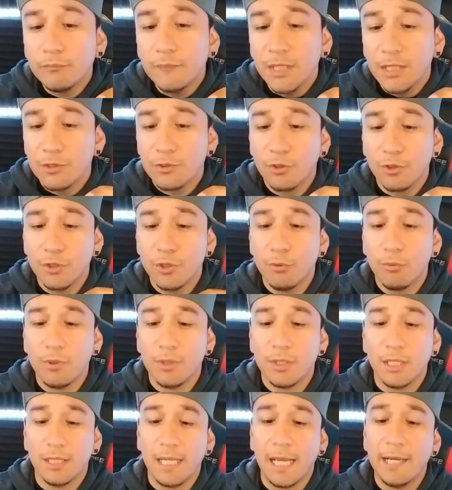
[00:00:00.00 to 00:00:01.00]
So
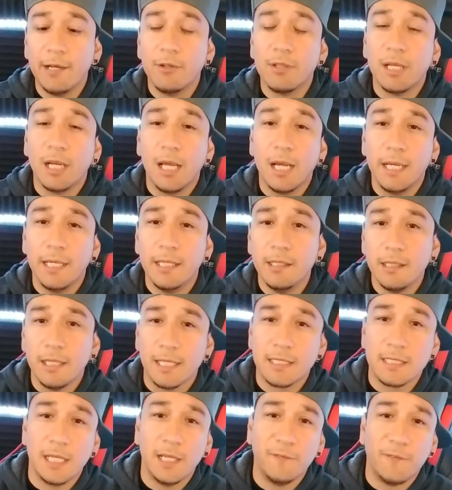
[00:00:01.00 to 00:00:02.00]
the lighter the line,
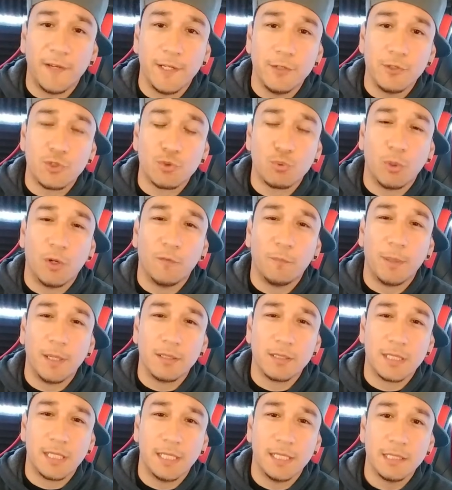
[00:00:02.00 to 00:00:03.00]
like say if I use
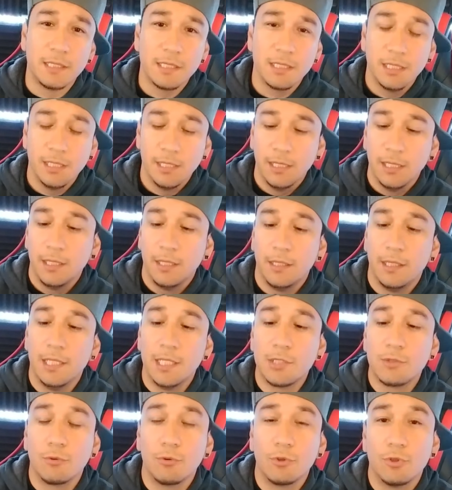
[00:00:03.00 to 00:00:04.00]
12-pound test,
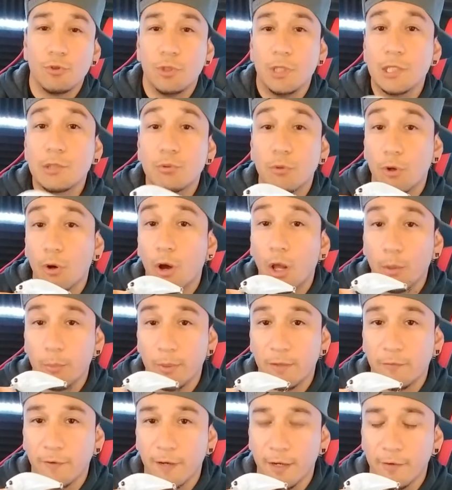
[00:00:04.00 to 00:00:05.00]
this will go all the
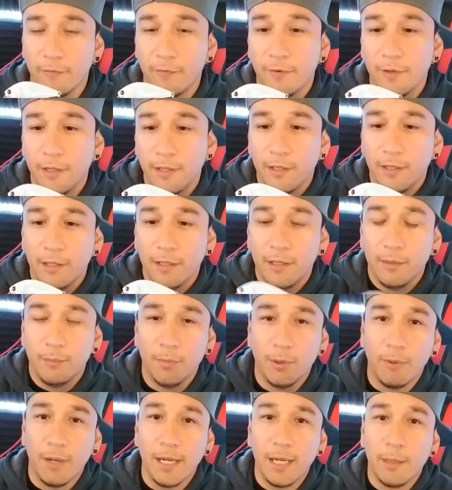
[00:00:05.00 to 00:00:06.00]
way to 5.
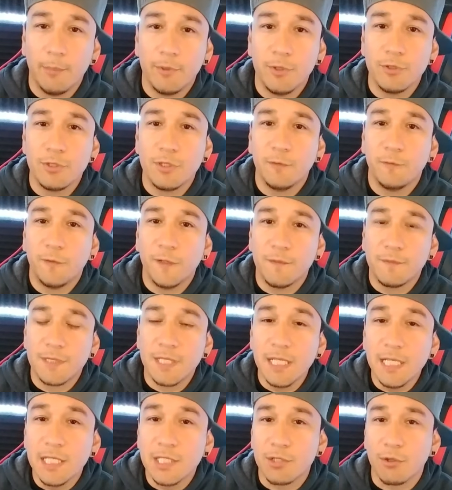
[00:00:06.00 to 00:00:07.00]
But right now I'm using
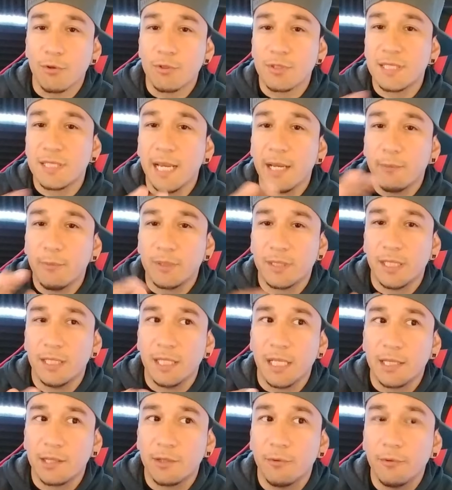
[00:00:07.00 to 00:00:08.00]
15, so it'll stay within
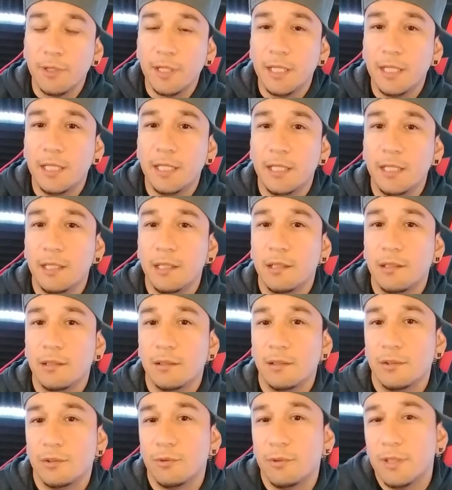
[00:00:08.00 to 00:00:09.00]
that 3
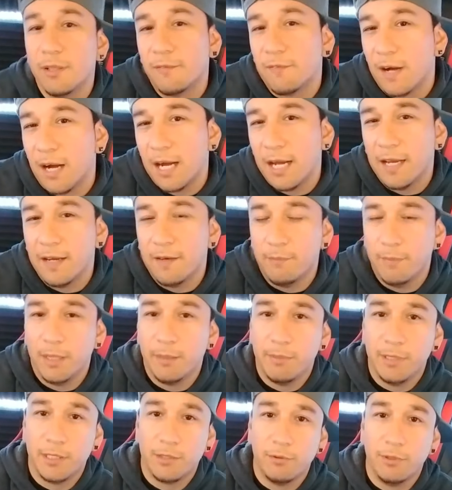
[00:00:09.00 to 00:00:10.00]
to 5,
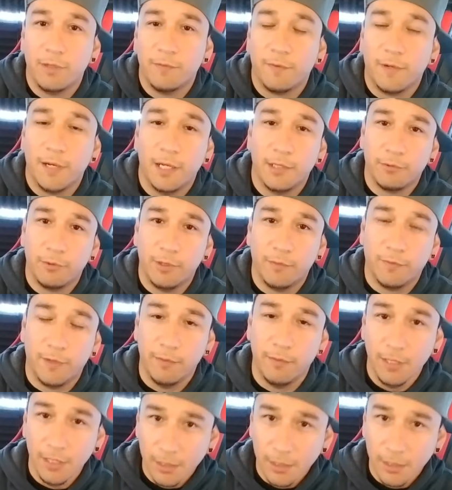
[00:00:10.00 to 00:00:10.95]
maybe 3 to 5, 3 to 5.